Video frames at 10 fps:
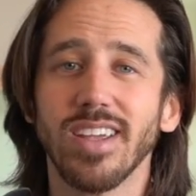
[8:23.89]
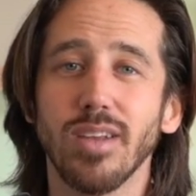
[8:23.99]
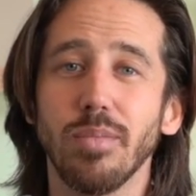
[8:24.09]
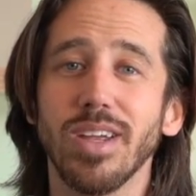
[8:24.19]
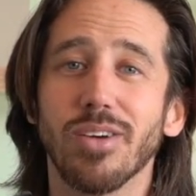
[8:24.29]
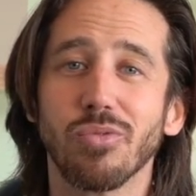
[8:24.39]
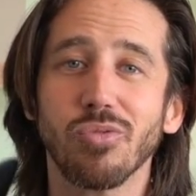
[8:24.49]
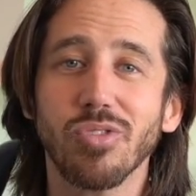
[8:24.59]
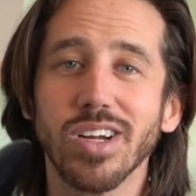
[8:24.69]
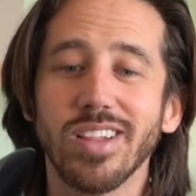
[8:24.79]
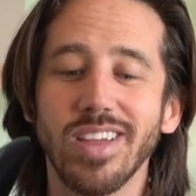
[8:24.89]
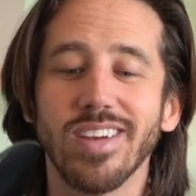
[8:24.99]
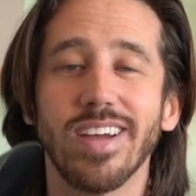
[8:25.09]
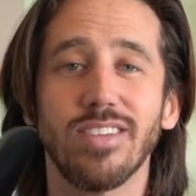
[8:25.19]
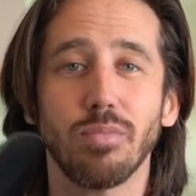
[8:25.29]
can be a really
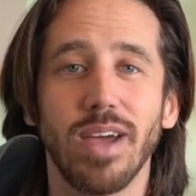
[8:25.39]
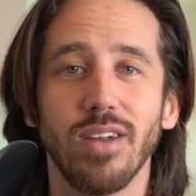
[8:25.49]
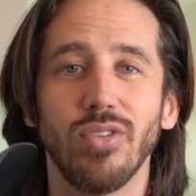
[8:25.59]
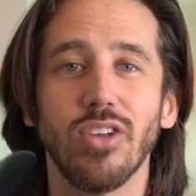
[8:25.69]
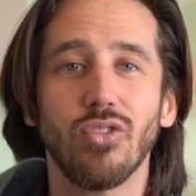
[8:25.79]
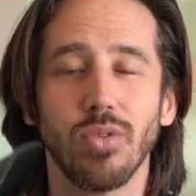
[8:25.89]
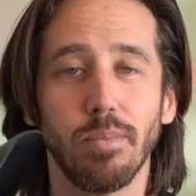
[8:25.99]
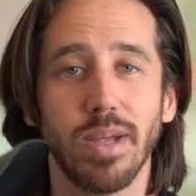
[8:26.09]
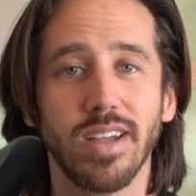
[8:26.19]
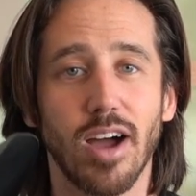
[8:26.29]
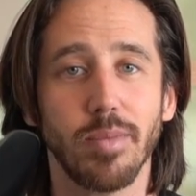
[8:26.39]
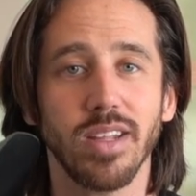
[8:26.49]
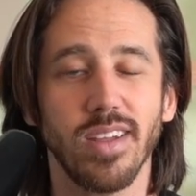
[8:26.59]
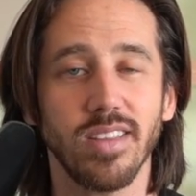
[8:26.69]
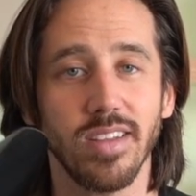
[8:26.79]
nice benefit to a big helmet like